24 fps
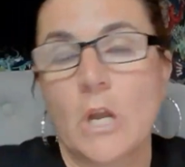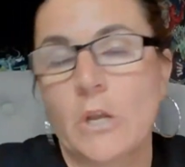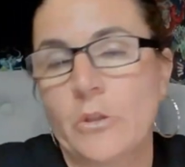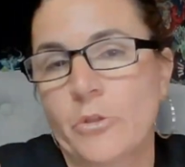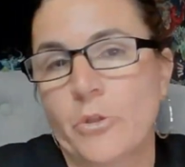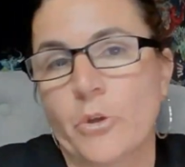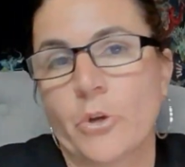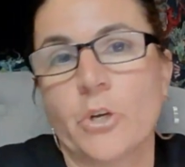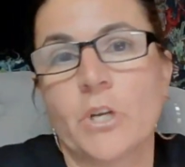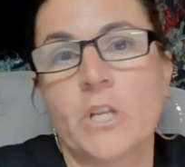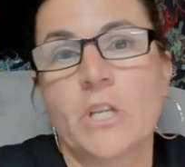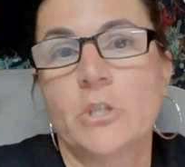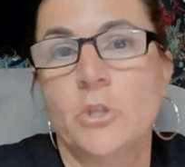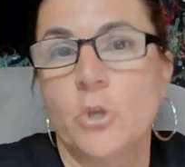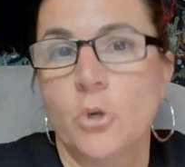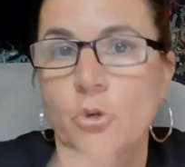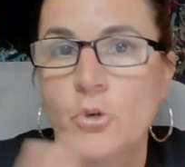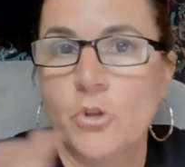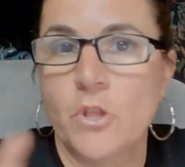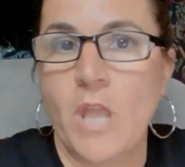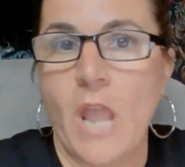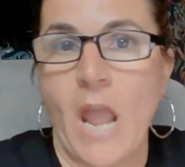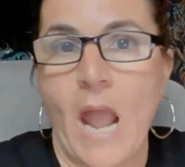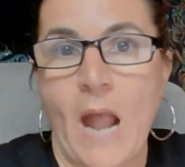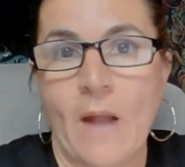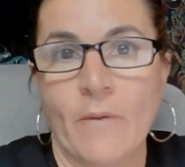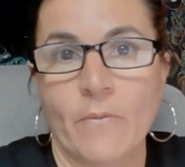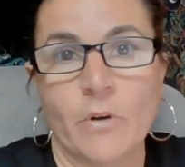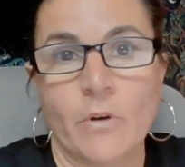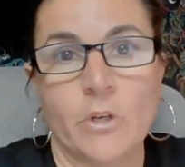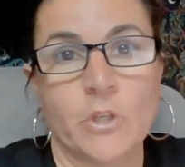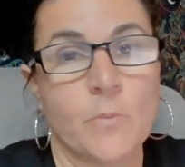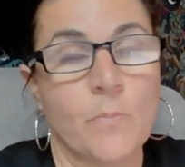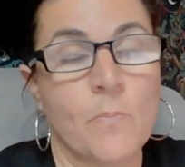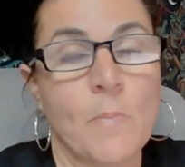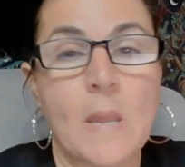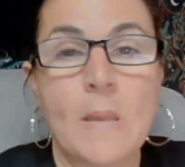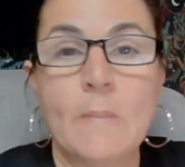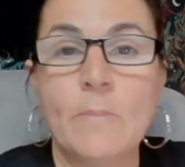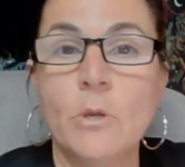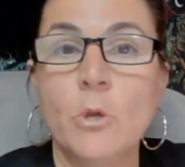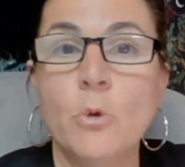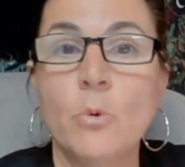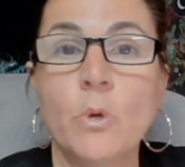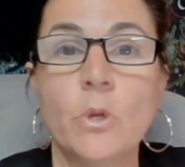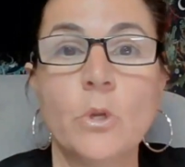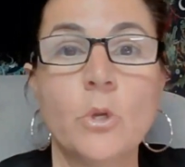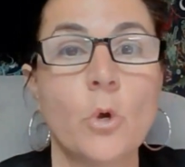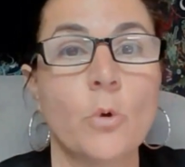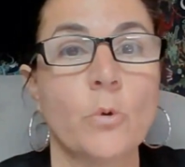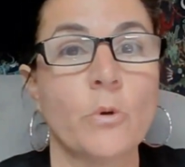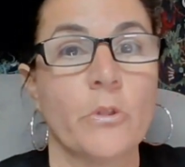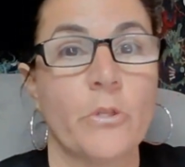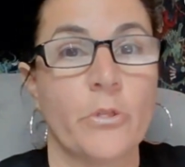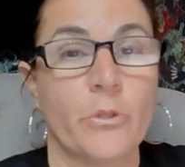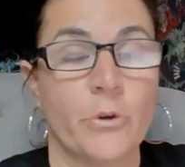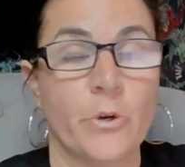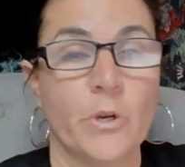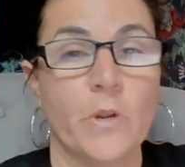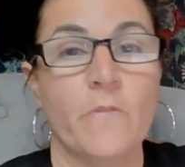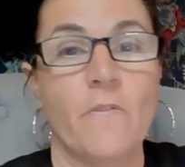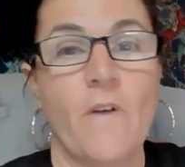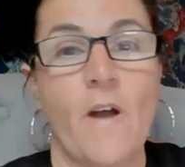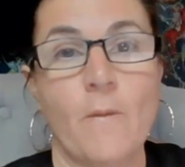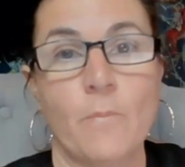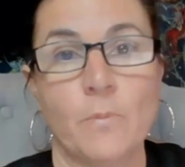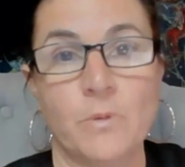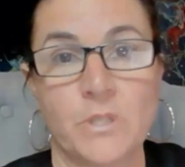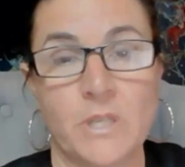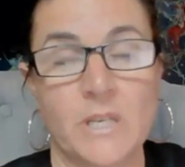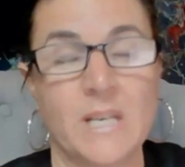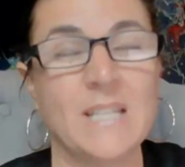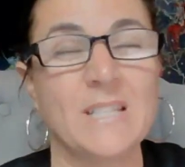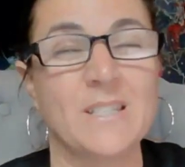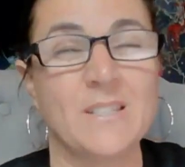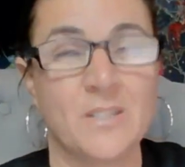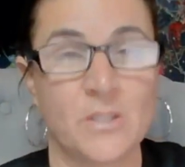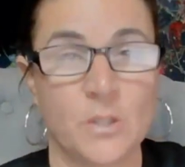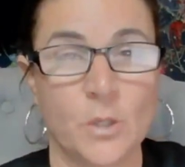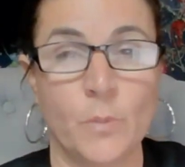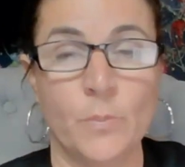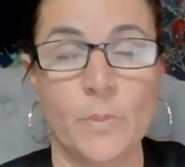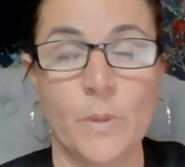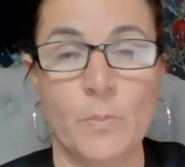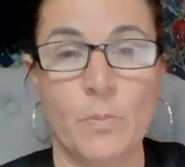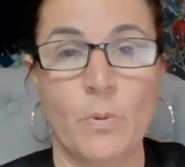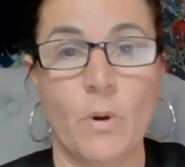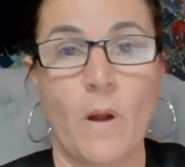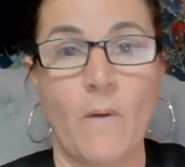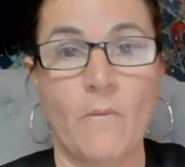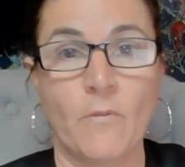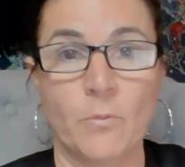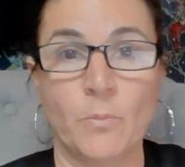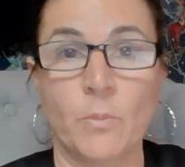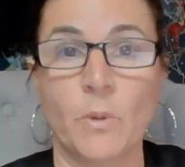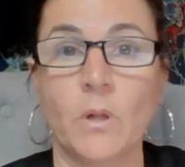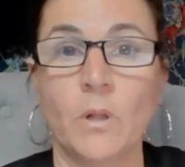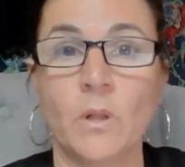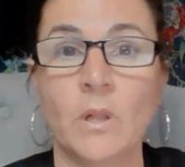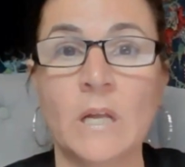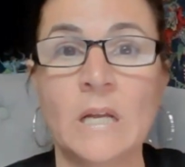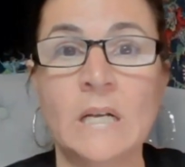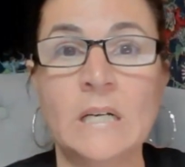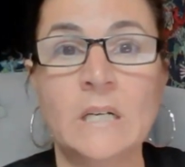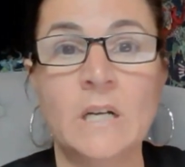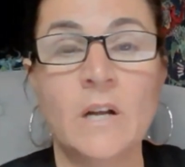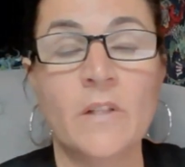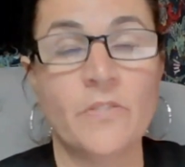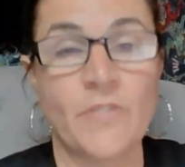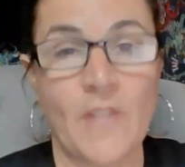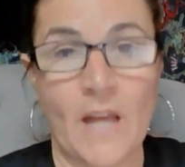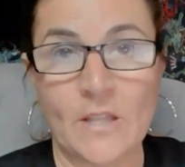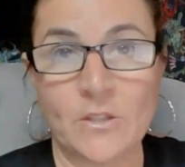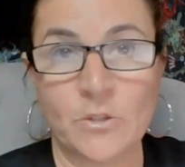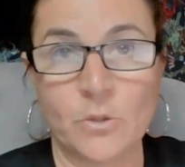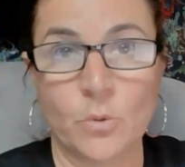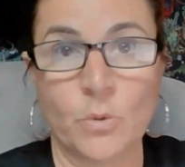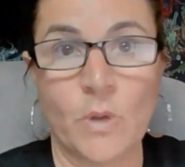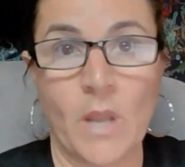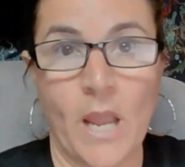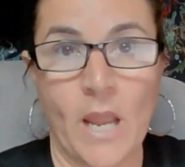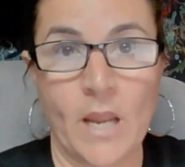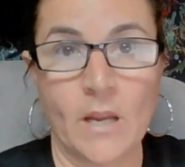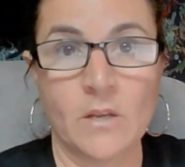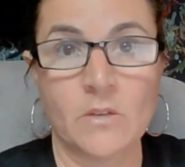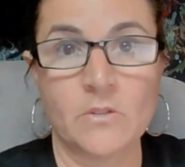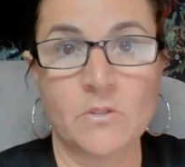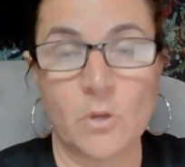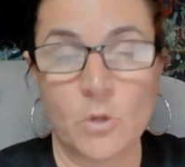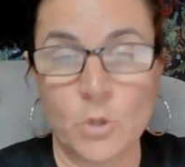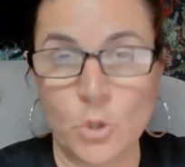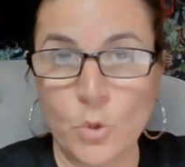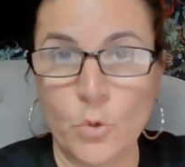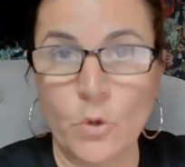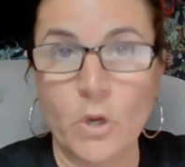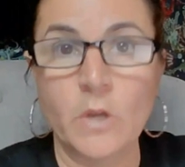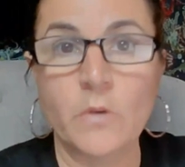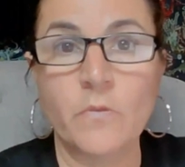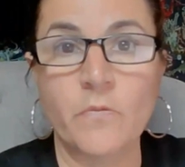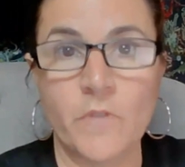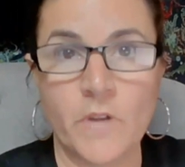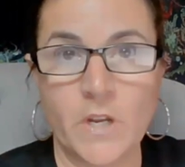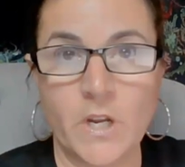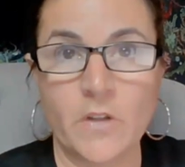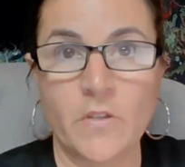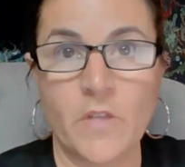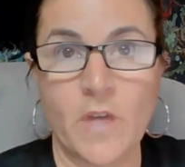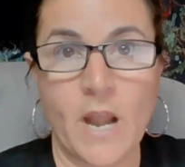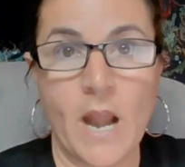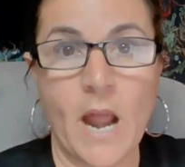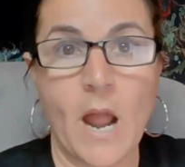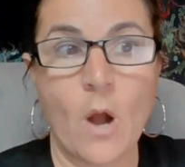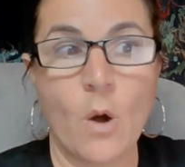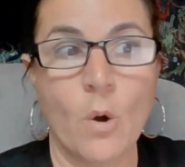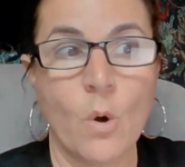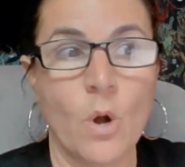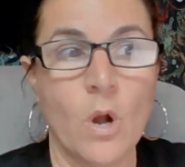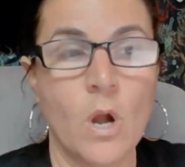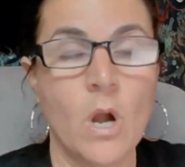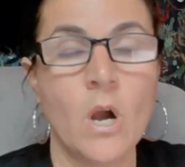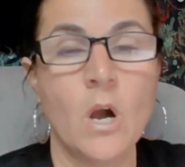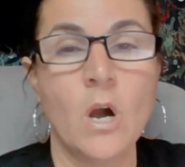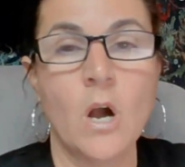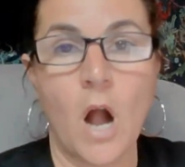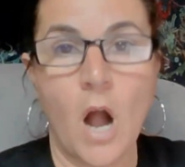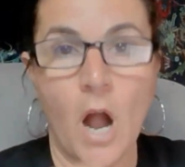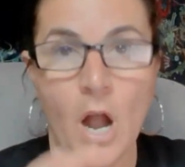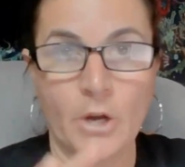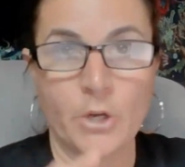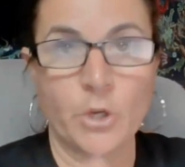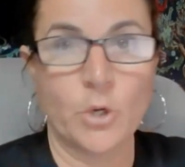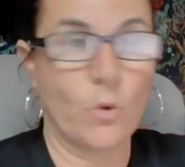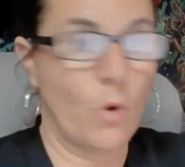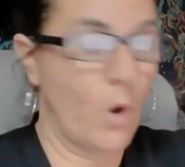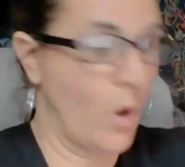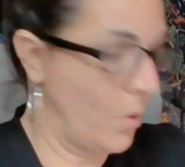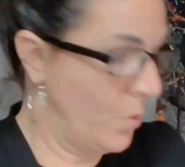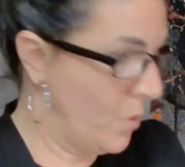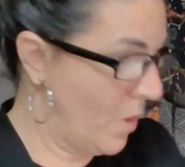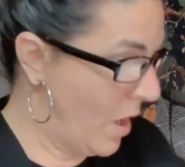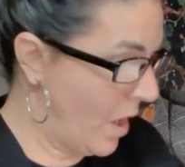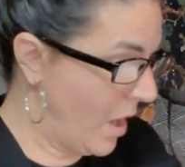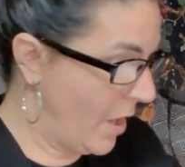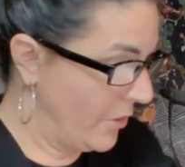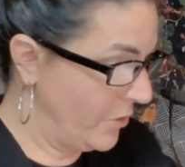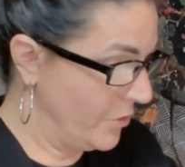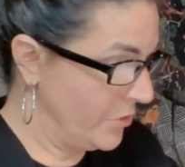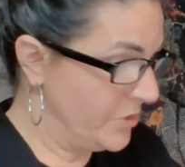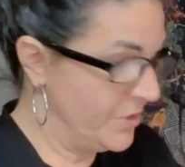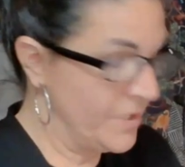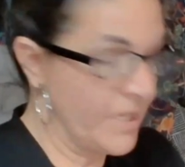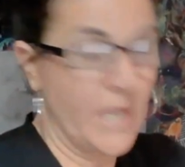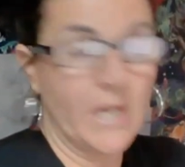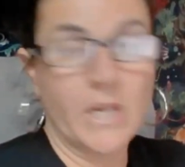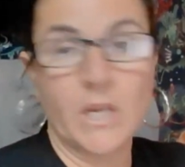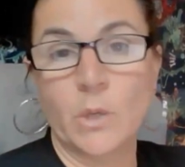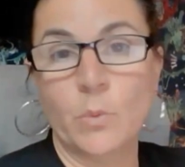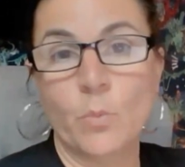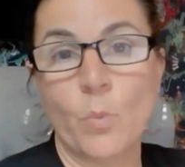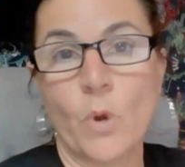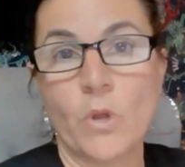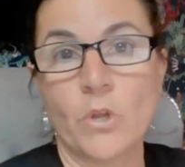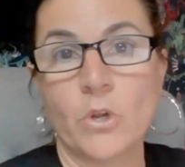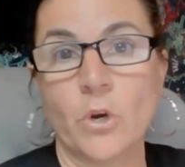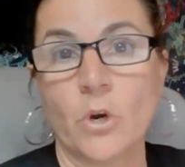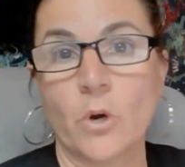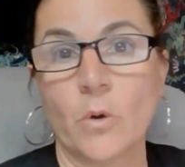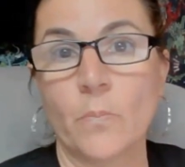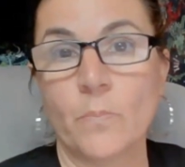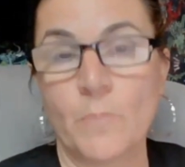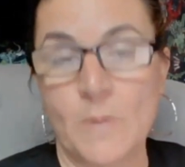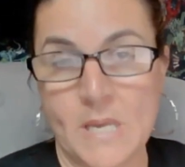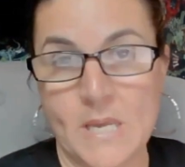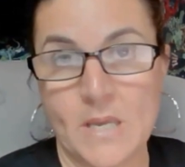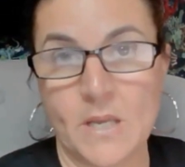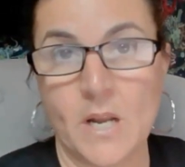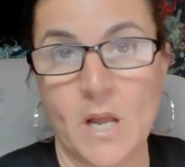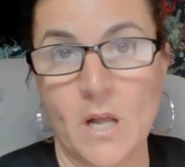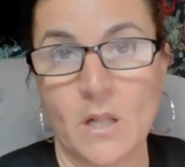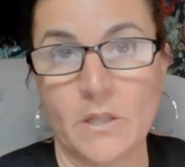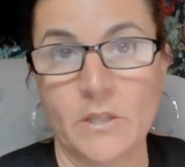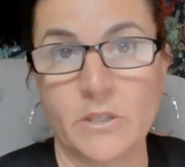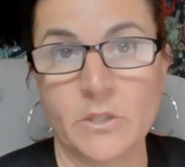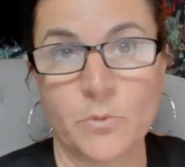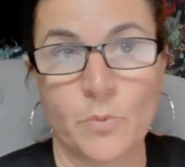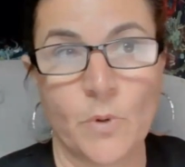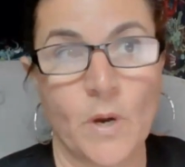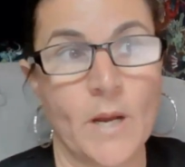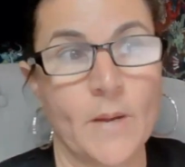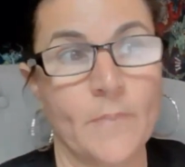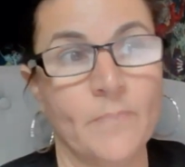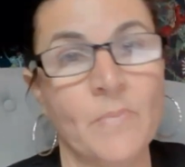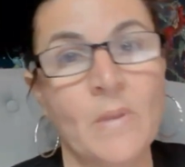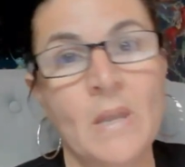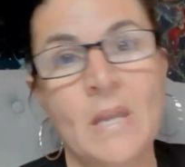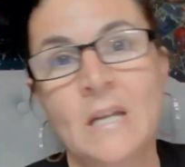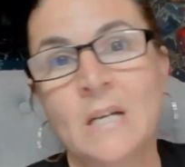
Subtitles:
30 is usually the average. Maybe you can go to 35% and still be profitable. That's okay. So you can figure that out on your own, understanding what your P&L is, right?